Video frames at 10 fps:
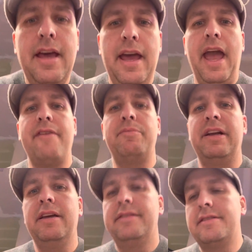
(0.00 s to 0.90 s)
Hey everybody,
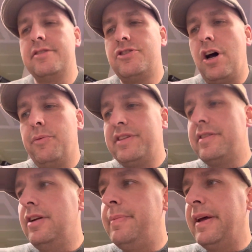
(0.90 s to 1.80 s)
this is John with the
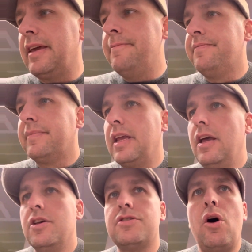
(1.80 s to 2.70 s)
Cedar Picket.
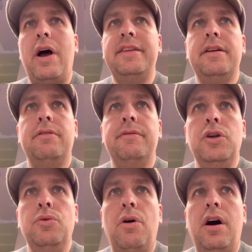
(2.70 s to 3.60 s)
So I did a
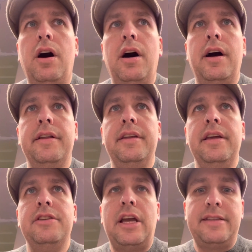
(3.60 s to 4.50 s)
review on the
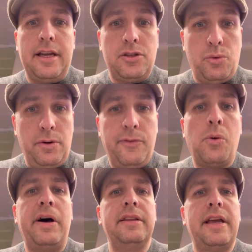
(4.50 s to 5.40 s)
jtech 24
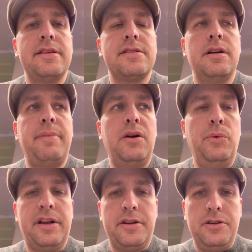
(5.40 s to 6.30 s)
watt laser about a
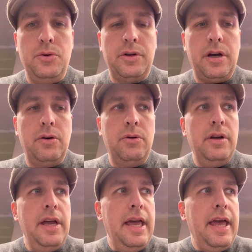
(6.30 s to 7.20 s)
week or two ago,
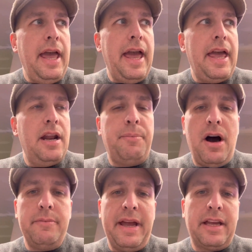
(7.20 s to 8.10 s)
and
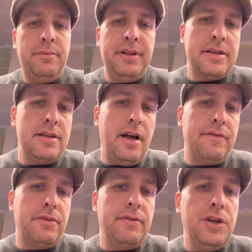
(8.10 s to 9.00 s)
upon my completion of
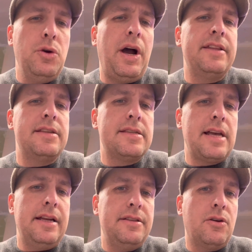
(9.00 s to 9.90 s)
the review I
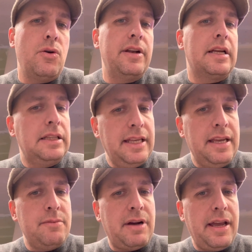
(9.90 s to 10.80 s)
decided to go in and clean
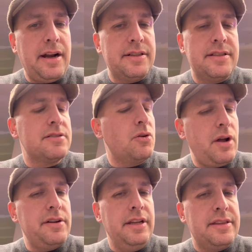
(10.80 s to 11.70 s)
my air assist or
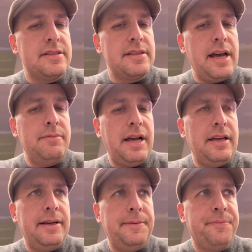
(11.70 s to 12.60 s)
underneath the side of
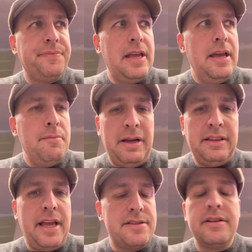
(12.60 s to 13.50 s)
my my
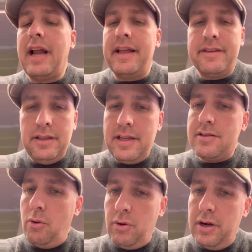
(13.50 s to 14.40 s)
laser, not the lens,
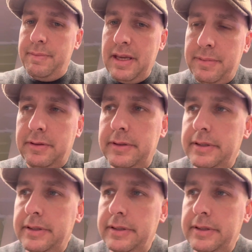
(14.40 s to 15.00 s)
don't worry people,